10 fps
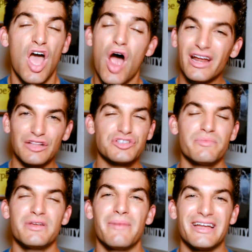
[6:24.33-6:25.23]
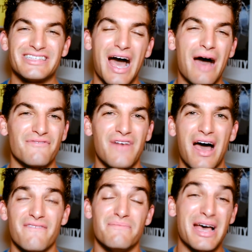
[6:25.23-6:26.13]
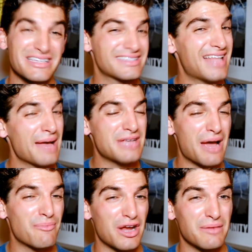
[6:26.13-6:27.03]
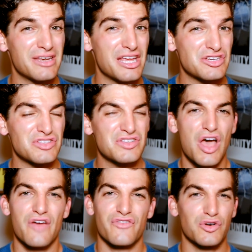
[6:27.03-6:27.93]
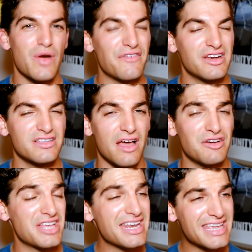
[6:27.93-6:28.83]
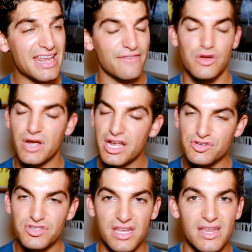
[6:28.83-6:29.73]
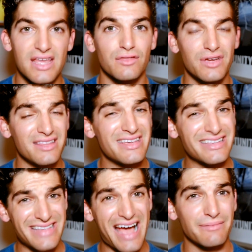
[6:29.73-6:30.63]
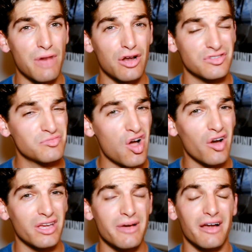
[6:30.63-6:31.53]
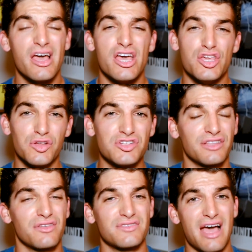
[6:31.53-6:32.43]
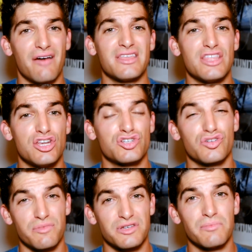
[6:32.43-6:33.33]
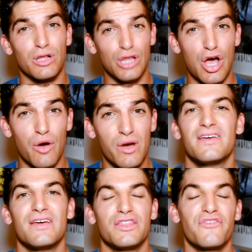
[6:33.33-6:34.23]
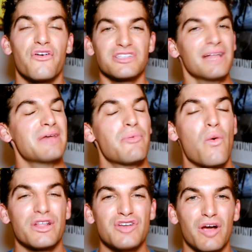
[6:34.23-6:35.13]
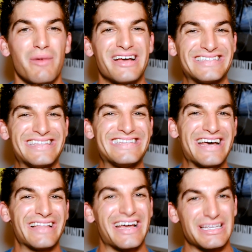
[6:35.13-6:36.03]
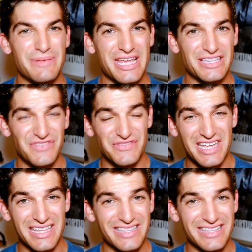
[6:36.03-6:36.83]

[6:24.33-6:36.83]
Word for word: All right, now let's jump into my top five best laptop recommendations for graphic designers. And again, if you're interested in looking at the exact models I'm talking about, you can check those out in the description below. The first laptop I want to talk about is the Dell XPS 15.